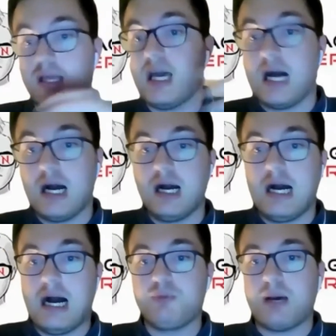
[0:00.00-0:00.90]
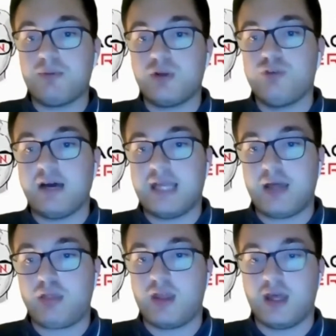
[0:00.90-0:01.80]
yeah. I'm doing
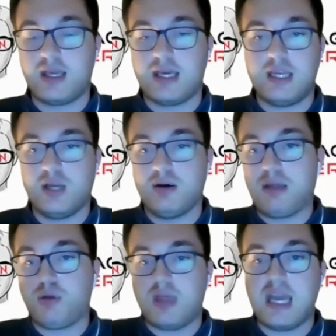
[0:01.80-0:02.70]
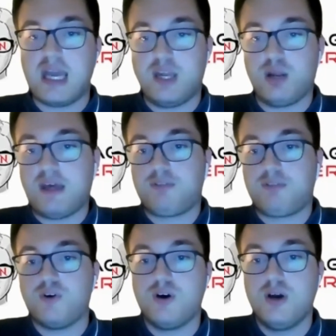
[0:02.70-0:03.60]
fantastic. And as I was saying, thanks
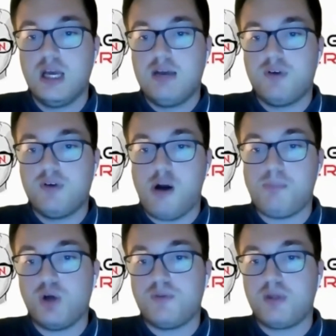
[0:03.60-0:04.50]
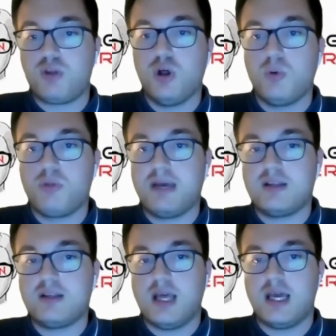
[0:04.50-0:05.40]
for hopping on this call with me
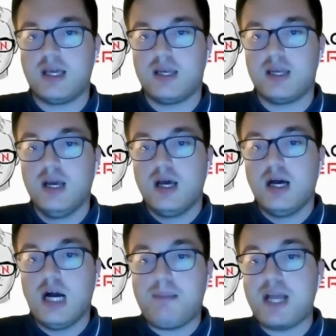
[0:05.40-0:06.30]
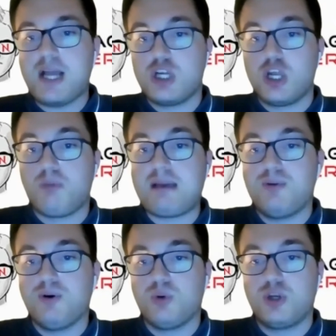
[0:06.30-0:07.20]
today. And I imagine a lot of
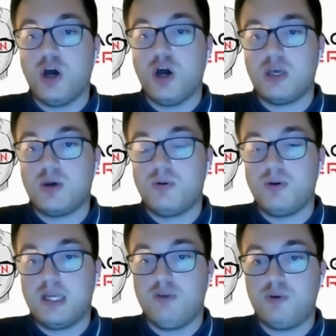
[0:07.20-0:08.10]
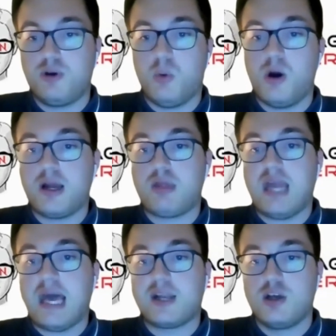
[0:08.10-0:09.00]
people would know you, for your work as an
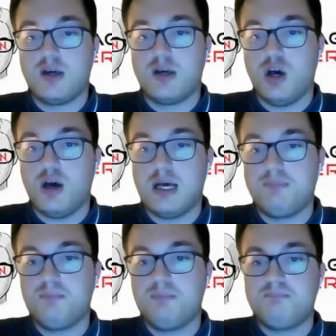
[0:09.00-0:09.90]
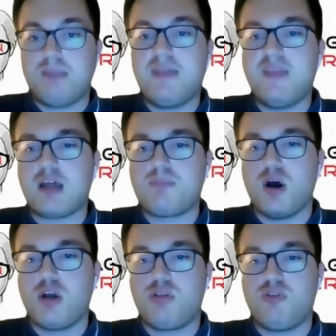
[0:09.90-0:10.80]
actor. Mainly, I
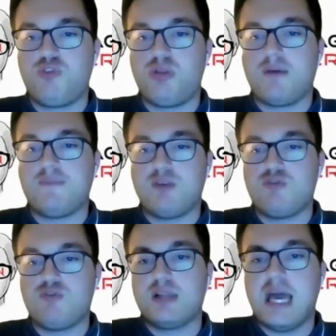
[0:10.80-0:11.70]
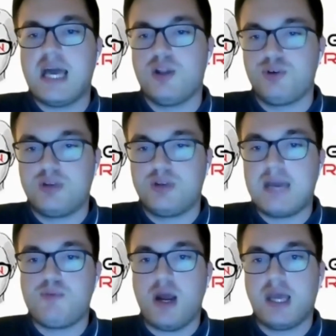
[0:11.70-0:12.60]
suppose, do stuff like Riverdale or
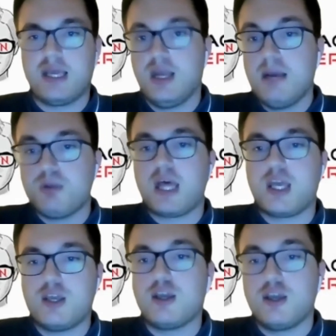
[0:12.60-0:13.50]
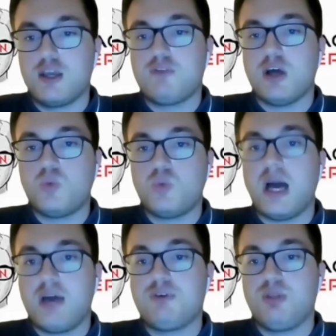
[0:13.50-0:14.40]
Daybreak. But like you've done quite
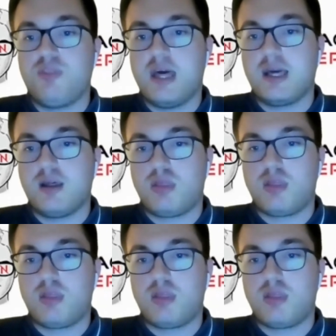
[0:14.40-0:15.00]
a few things.